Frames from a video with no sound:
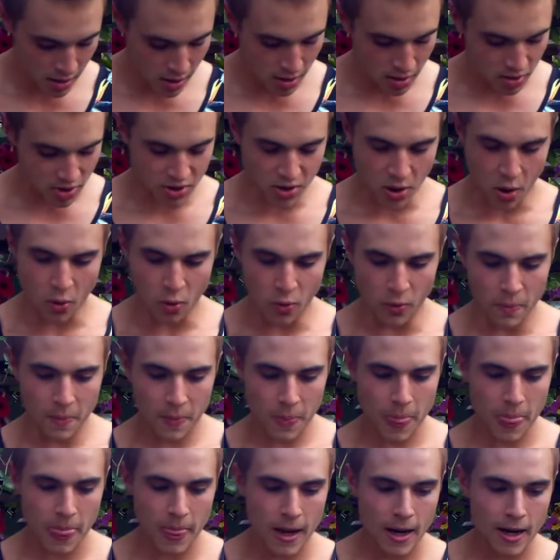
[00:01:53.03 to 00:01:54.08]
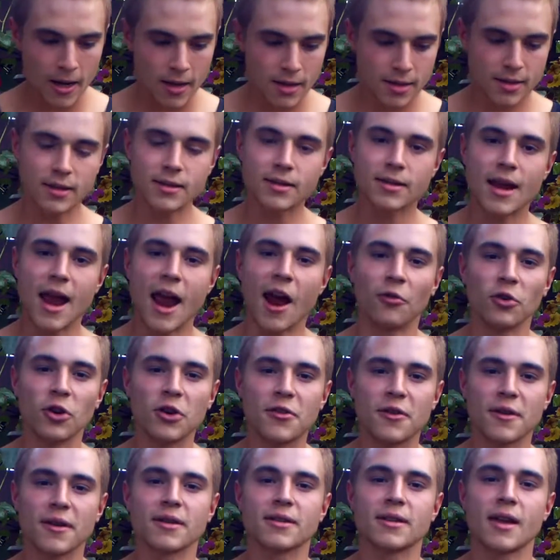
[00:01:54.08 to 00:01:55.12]
So, since
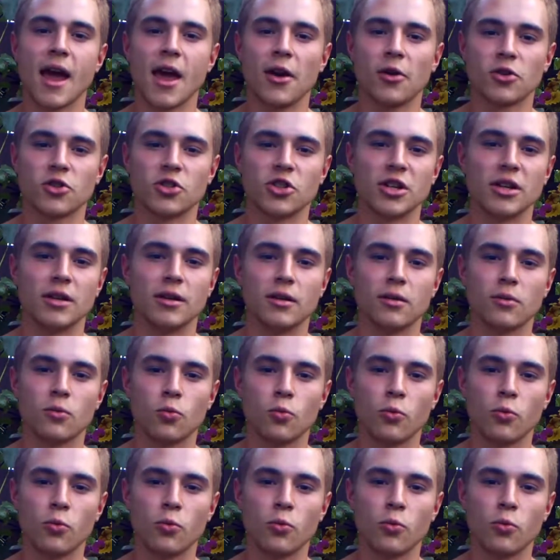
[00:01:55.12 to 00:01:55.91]
everything is energy,